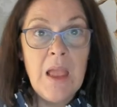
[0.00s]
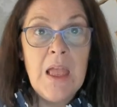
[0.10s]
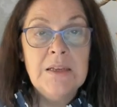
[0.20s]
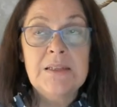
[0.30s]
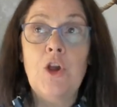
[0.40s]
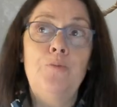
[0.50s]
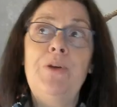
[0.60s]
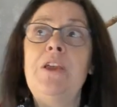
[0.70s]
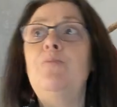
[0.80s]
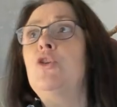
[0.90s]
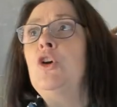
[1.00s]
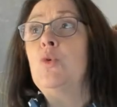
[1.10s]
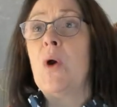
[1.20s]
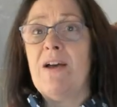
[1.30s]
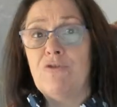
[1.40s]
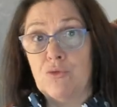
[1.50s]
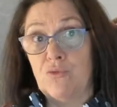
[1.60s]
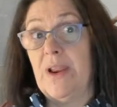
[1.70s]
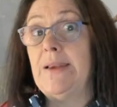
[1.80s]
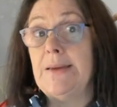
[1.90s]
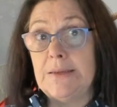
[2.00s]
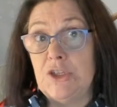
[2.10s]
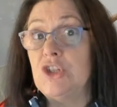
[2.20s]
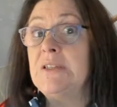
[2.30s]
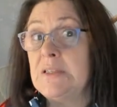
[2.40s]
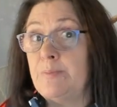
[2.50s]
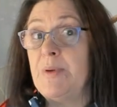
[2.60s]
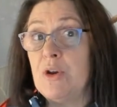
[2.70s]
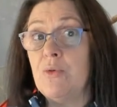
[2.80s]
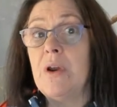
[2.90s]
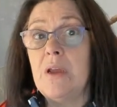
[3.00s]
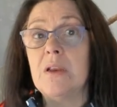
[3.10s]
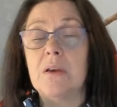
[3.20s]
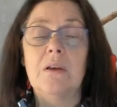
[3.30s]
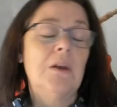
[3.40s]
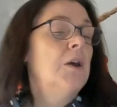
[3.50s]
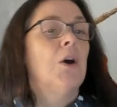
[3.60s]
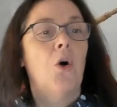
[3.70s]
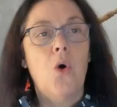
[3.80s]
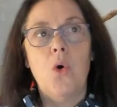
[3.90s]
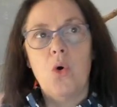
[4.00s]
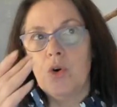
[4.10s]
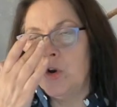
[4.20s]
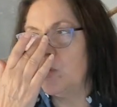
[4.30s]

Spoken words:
So people who have a religious spirit or who